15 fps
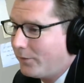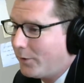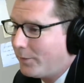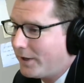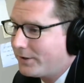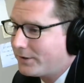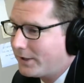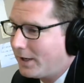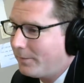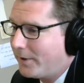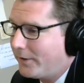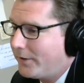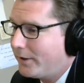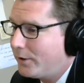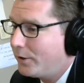the best job
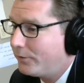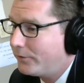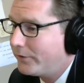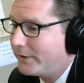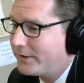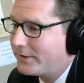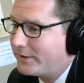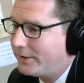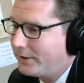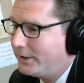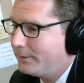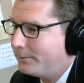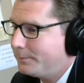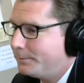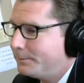that they could for this city.
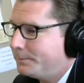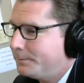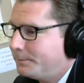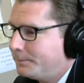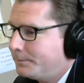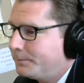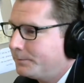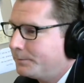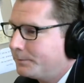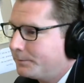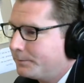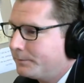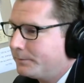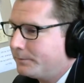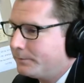I think I.
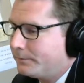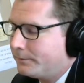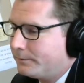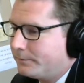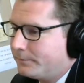I